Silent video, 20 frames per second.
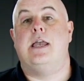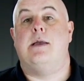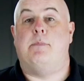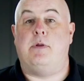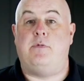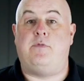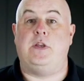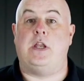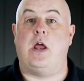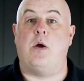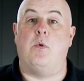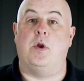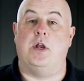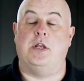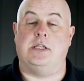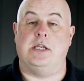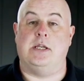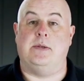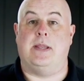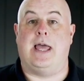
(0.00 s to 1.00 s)
But if you don't
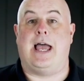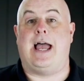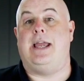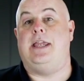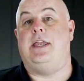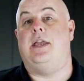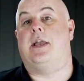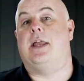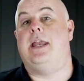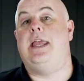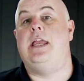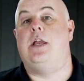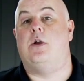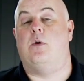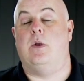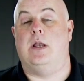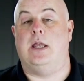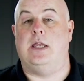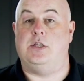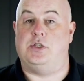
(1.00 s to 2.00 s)
want to do that, you can
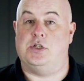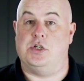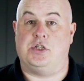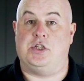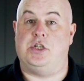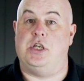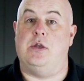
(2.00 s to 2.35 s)
equally just